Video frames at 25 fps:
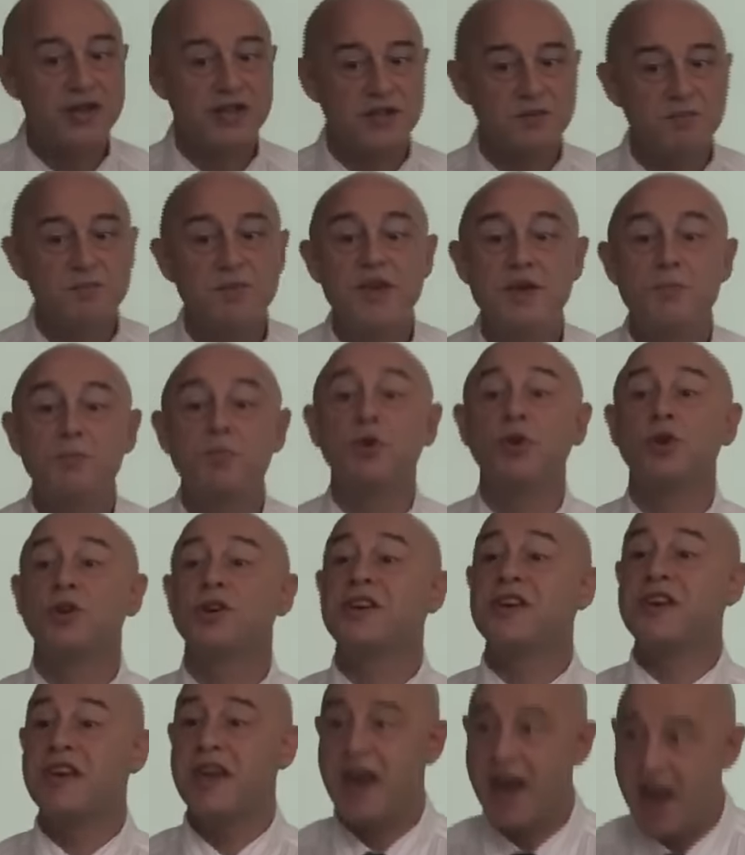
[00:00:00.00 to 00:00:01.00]
as people
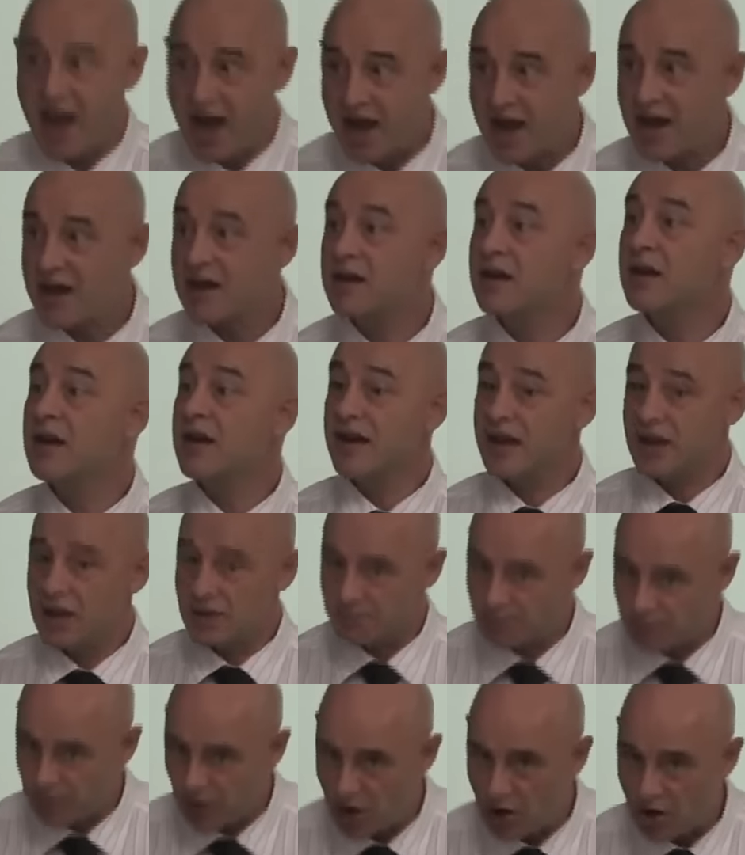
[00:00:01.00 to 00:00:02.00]
can
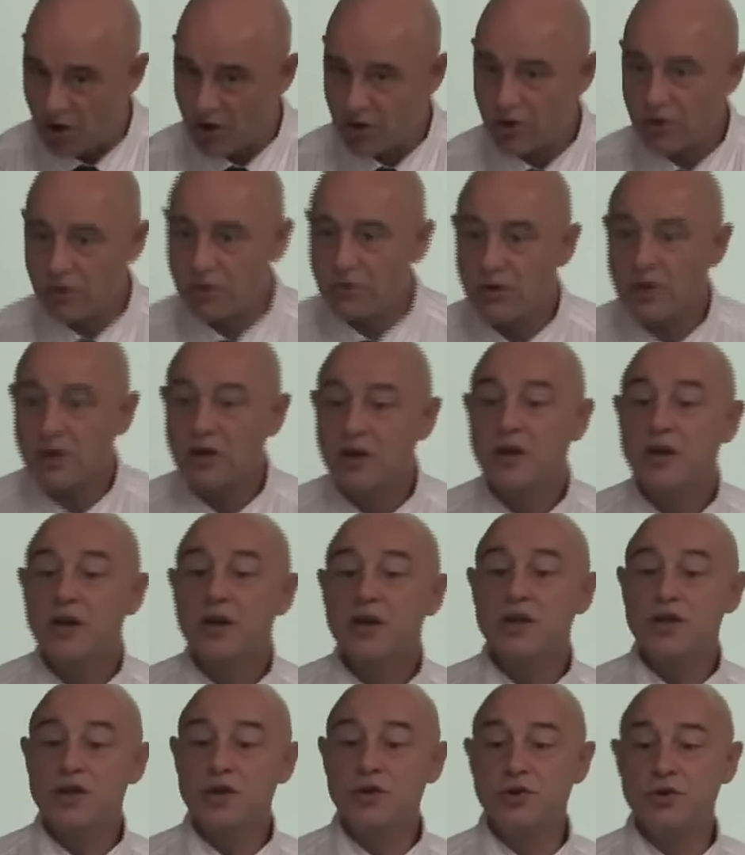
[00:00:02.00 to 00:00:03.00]
and borrow,
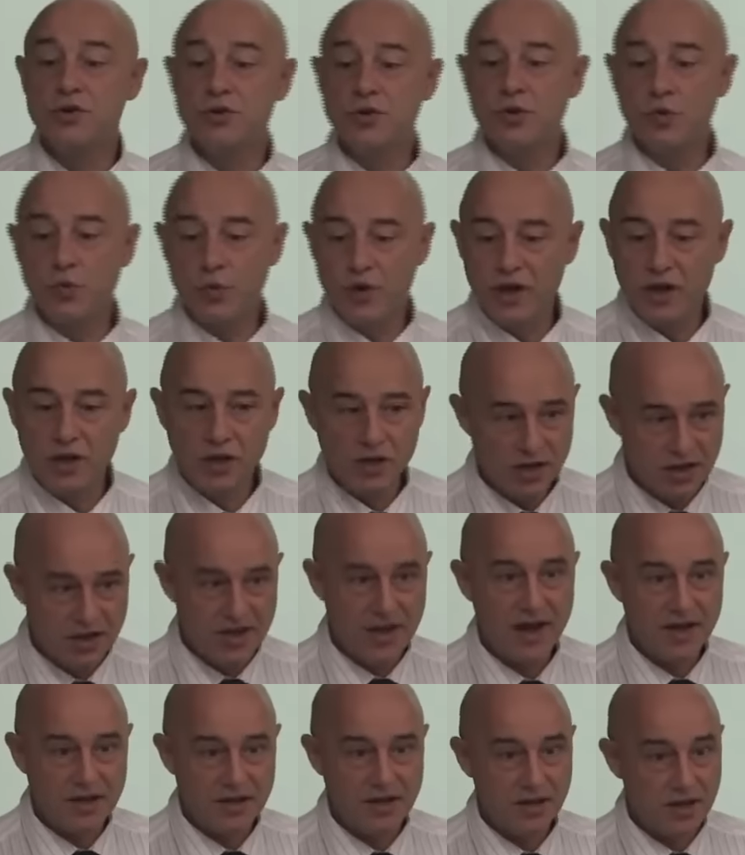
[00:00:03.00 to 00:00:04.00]
you will
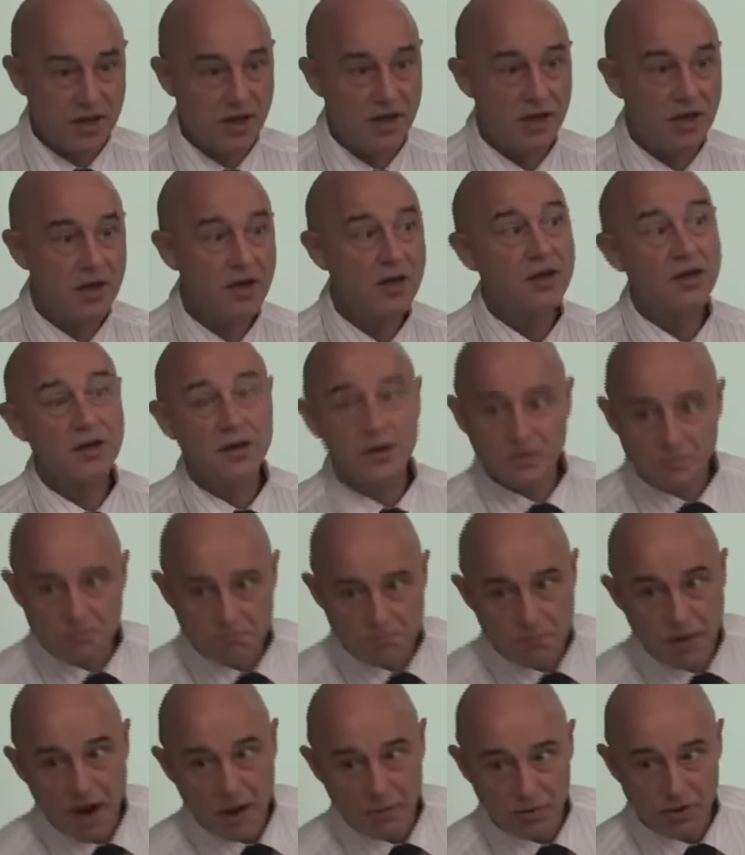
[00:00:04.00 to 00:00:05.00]
get the
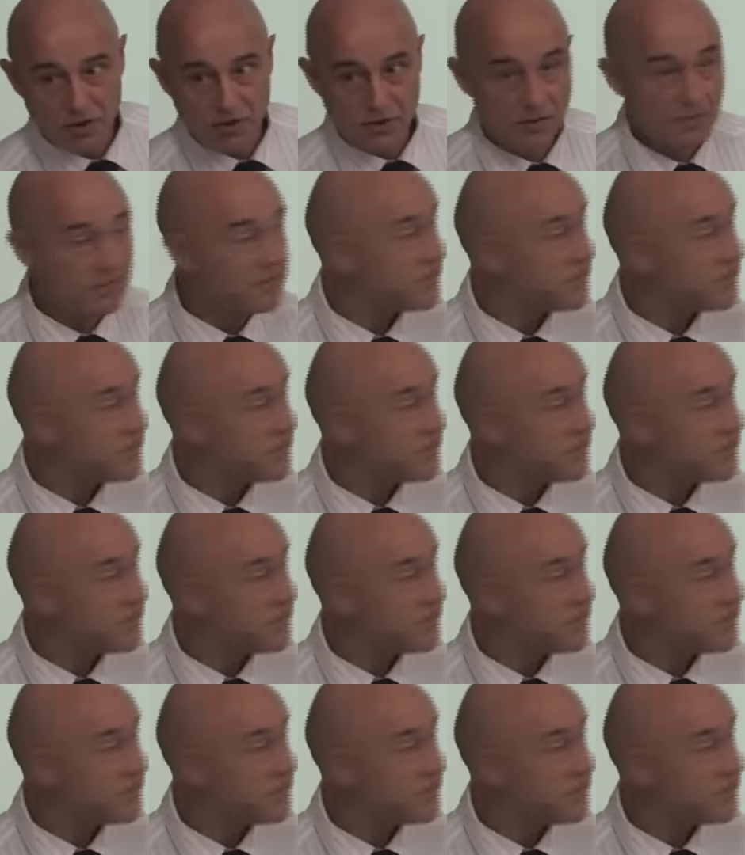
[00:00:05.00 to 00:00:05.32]
bubble.